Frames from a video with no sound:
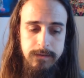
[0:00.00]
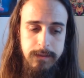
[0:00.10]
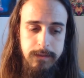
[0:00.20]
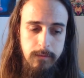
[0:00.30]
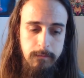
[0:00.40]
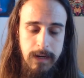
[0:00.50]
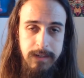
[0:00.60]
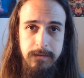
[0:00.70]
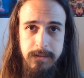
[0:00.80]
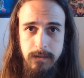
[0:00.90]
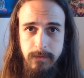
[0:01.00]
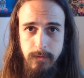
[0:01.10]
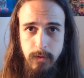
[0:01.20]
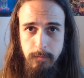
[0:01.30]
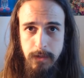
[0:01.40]
to remind yourself of
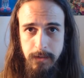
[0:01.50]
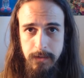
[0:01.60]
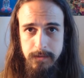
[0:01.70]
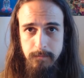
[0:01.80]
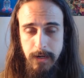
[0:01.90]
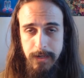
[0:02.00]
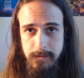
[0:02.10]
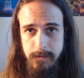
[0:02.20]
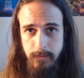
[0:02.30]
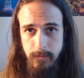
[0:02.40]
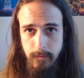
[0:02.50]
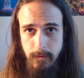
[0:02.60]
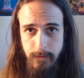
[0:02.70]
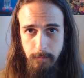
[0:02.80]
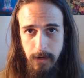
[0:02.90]
your abilities, to remind yourself of
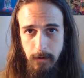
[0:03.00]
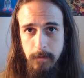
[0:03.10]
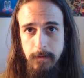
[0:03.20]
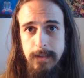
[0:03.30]
your power.